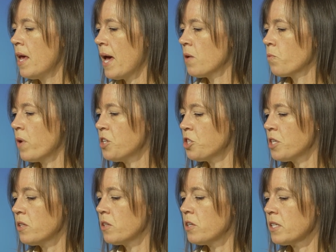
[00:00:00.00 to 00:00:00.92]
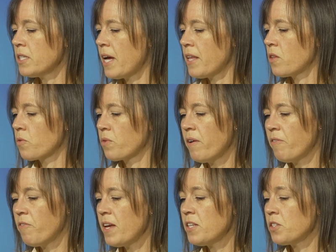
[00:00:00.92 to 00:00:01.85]
And when she looked at the
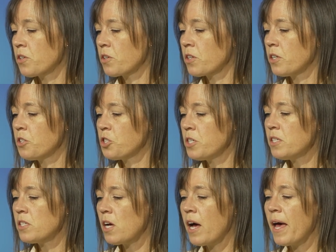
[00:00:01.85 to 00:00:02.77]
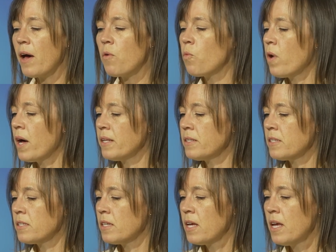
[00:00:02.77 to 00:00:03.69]
rough-faced girl, she saw at
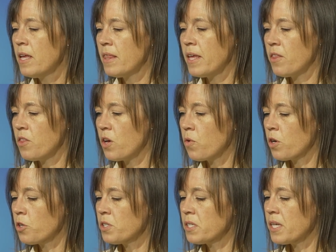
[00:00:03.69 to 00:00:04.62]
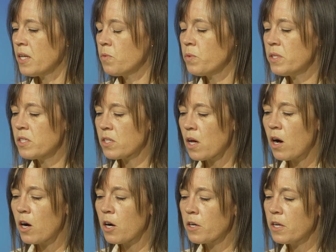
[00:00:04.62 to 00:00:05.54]
once that though her skin was
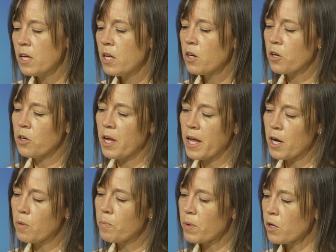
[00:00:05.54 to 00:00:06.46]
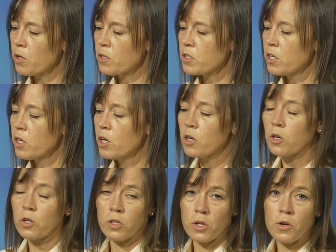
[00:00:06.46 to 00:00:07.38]
scarred, her hair burnt,
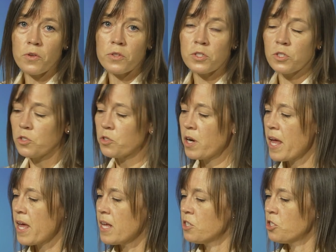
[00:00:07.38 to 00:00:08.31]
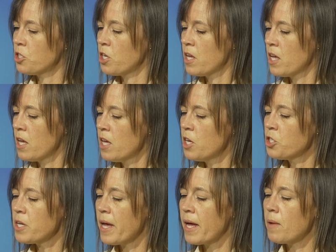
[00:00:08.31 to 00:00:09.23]
her clothes strange,
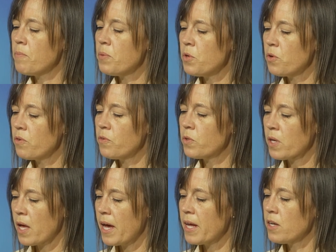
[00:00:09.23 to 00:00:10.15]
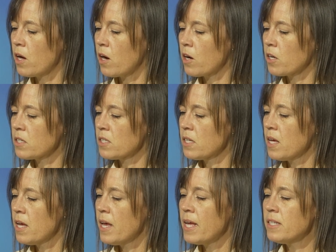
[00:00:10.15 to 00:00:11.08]
she had a beautiful, kind heart.
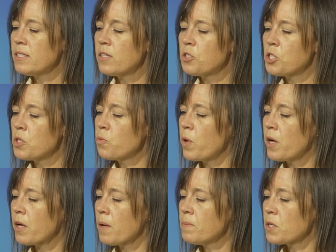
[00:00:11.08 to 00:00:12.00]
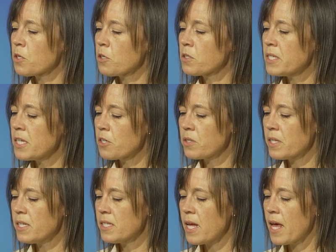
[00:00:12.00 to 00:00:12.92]
And so she welcomed her
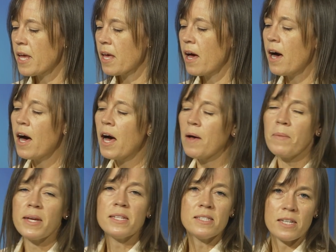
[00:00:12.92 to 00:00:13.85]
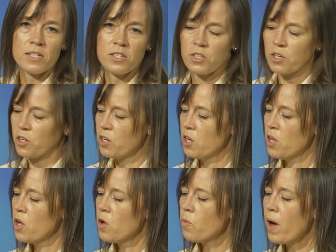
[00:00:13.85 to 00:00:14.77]
dearly, saying, "Ah, my sister,
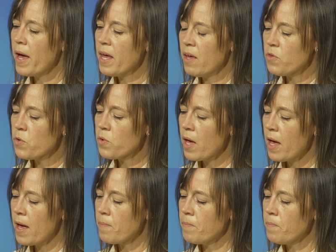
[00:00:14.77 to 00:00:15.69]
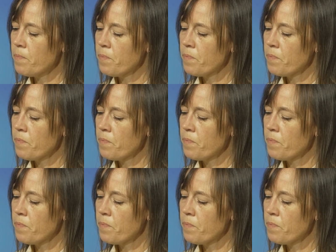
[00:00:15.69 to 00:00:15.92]
why have you come?"